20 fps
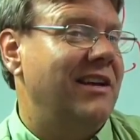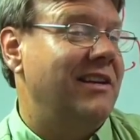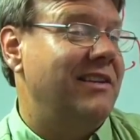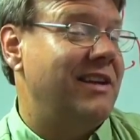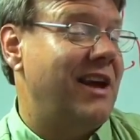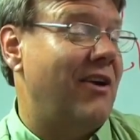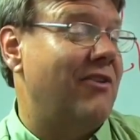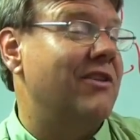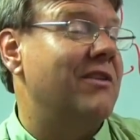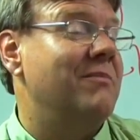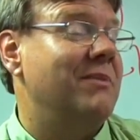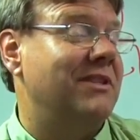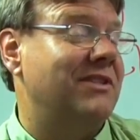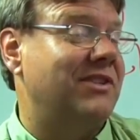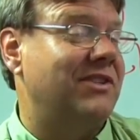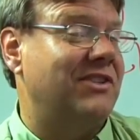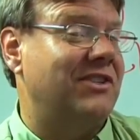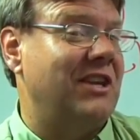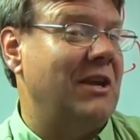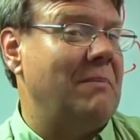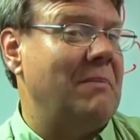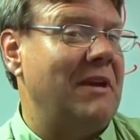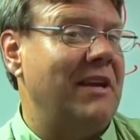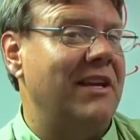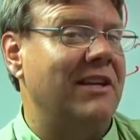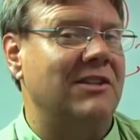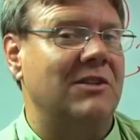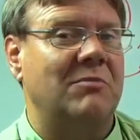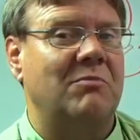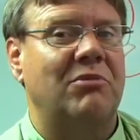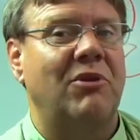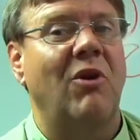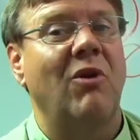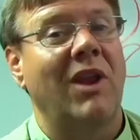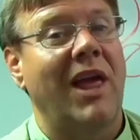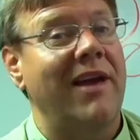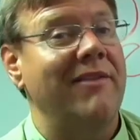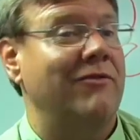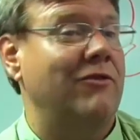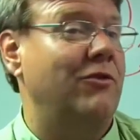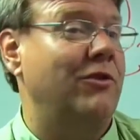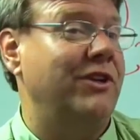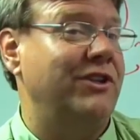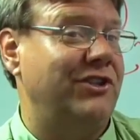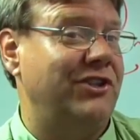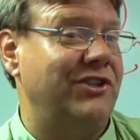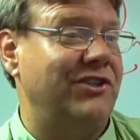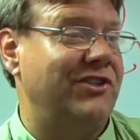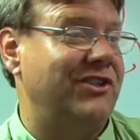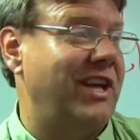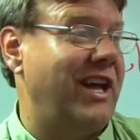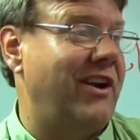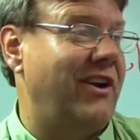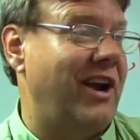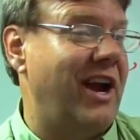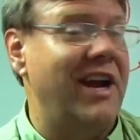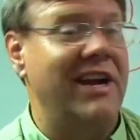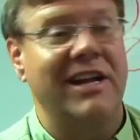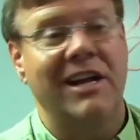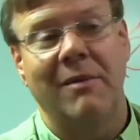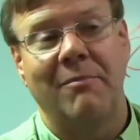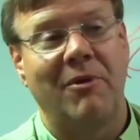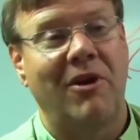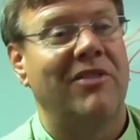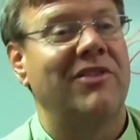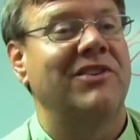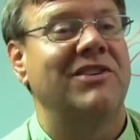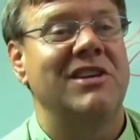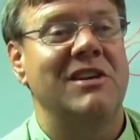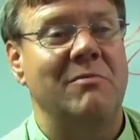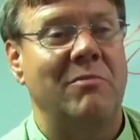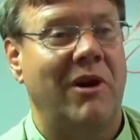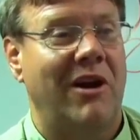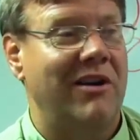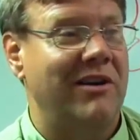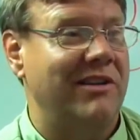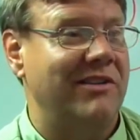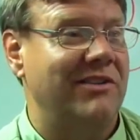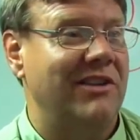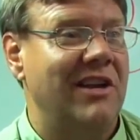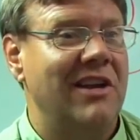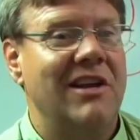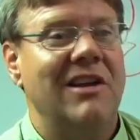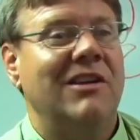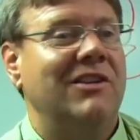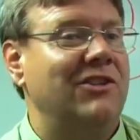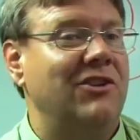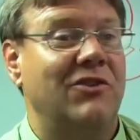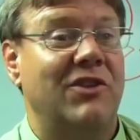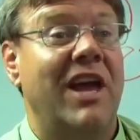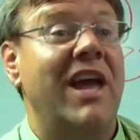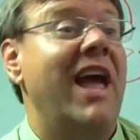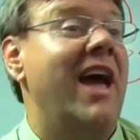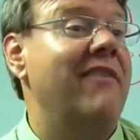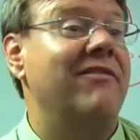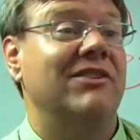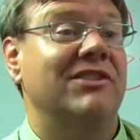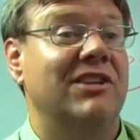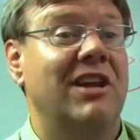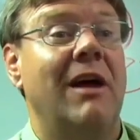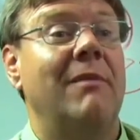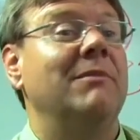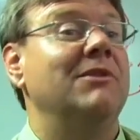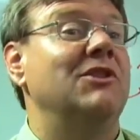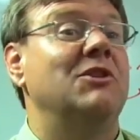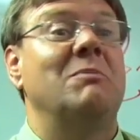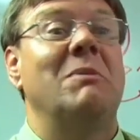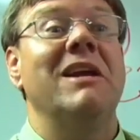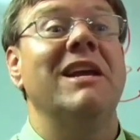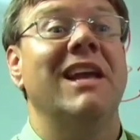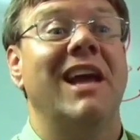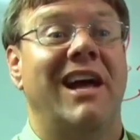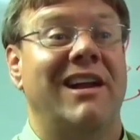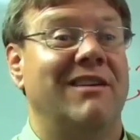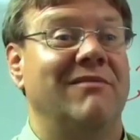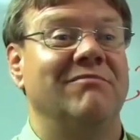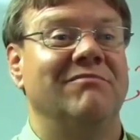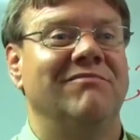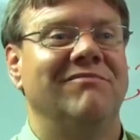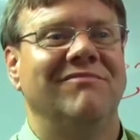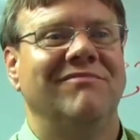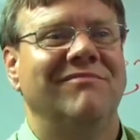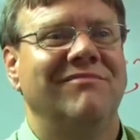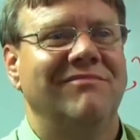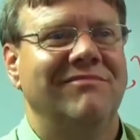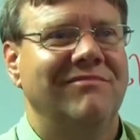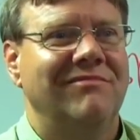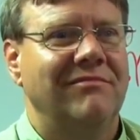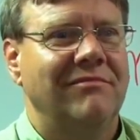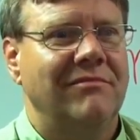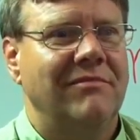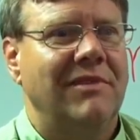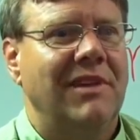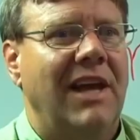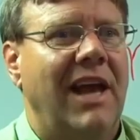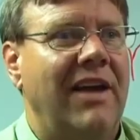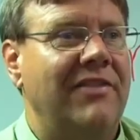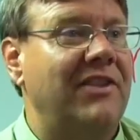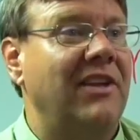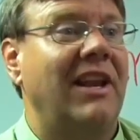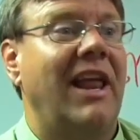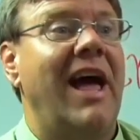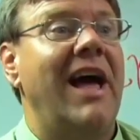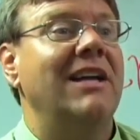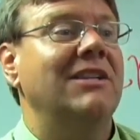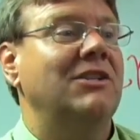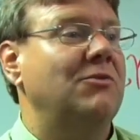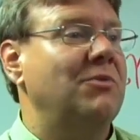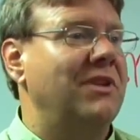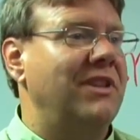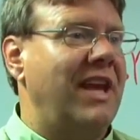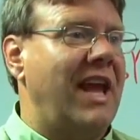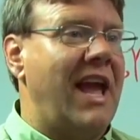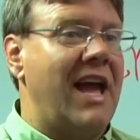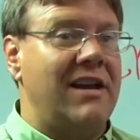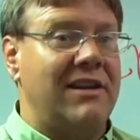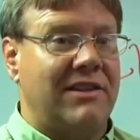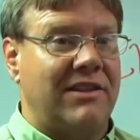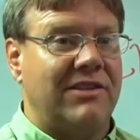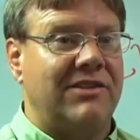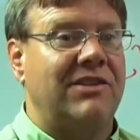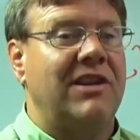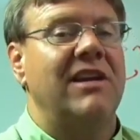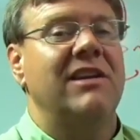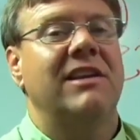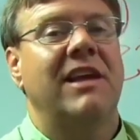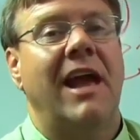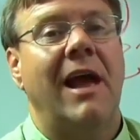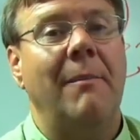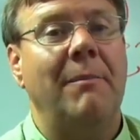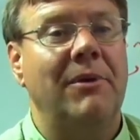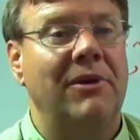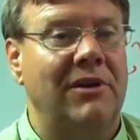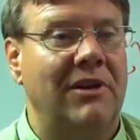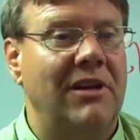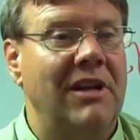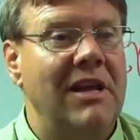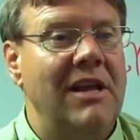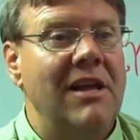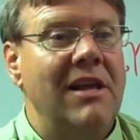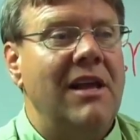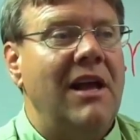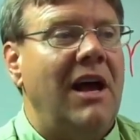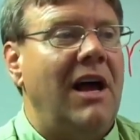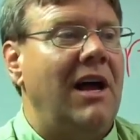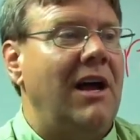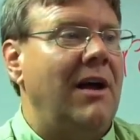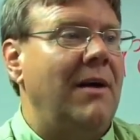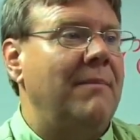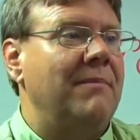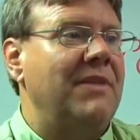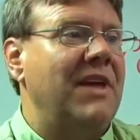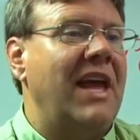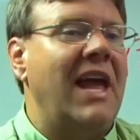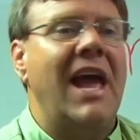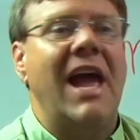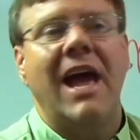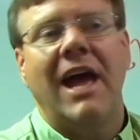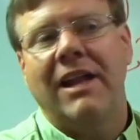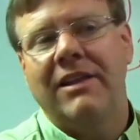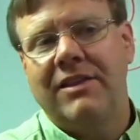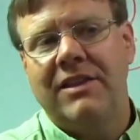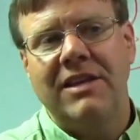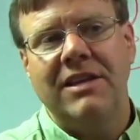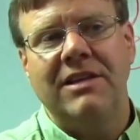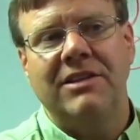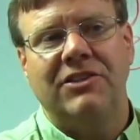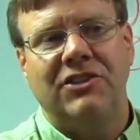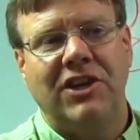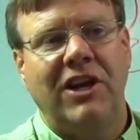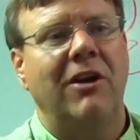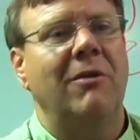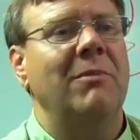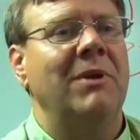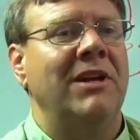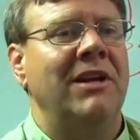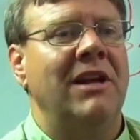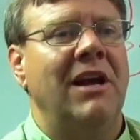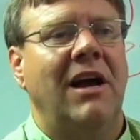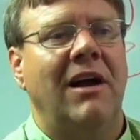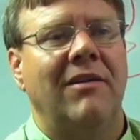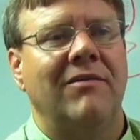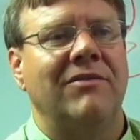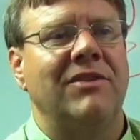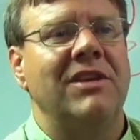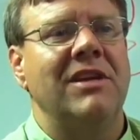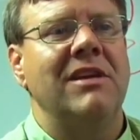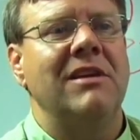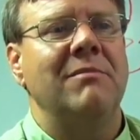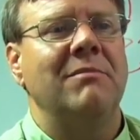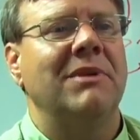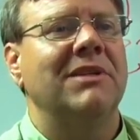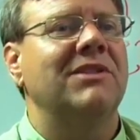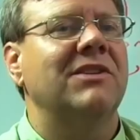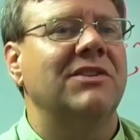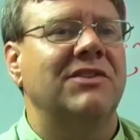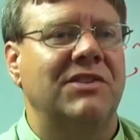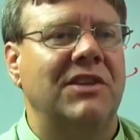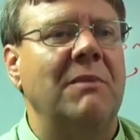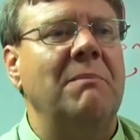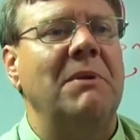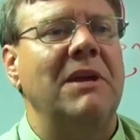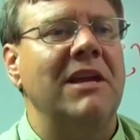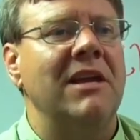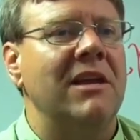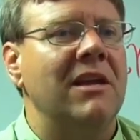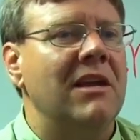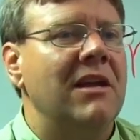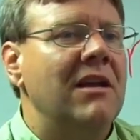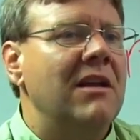down in Mississippi, it's pro-life Christians that are heading up all the tea parties. So they have us come and speak at them. At the last one they had at the state capitol, they had the chairman of the Mississippi